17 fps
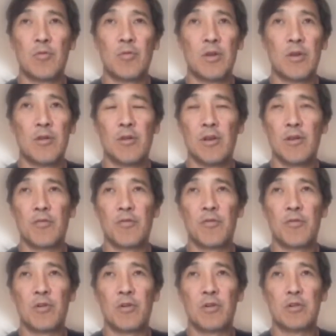
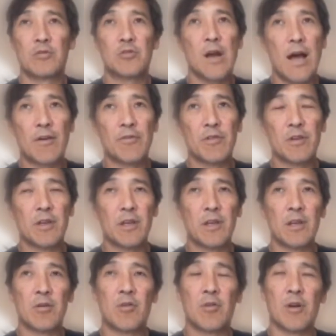If we're
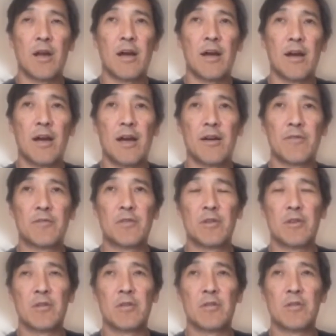traveling or have
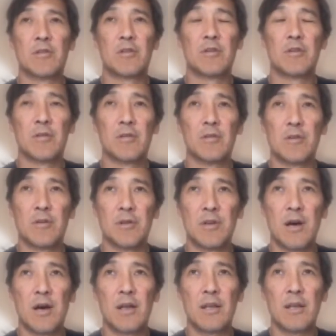to
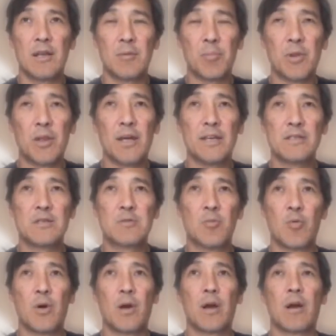not in a place
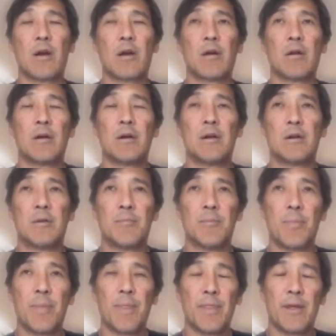where
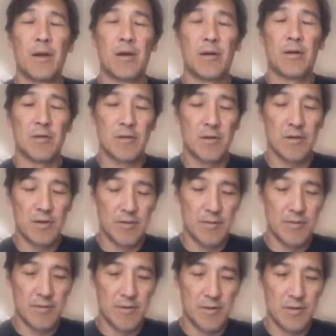
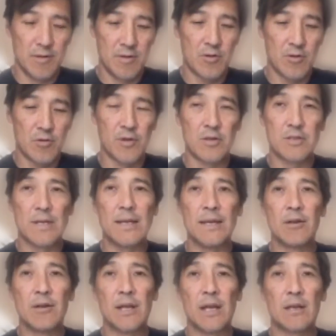there's an
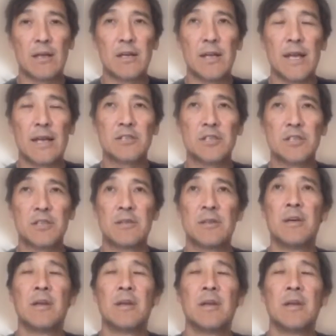internet connection